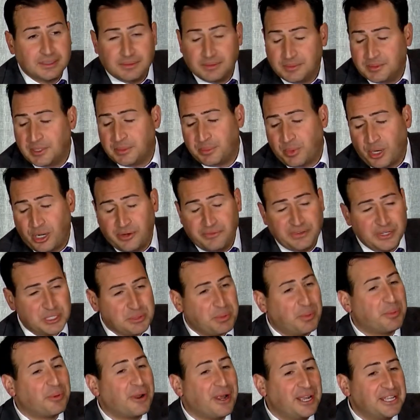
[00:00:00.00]
But part of it is
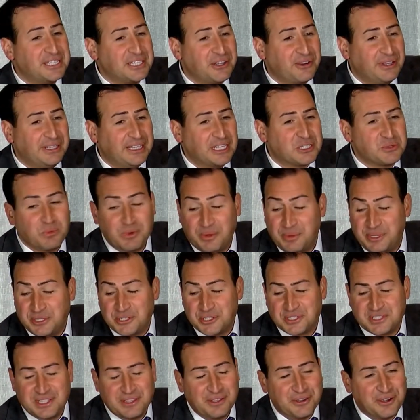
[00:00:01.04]
proprietary, and that's why we
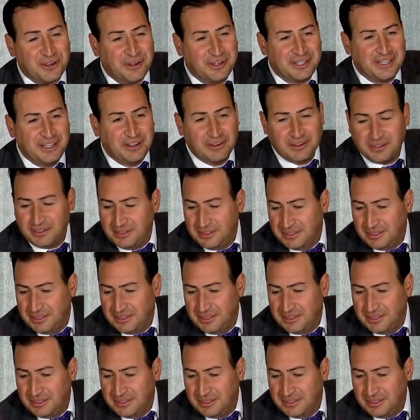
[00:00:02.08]
just see the heart here.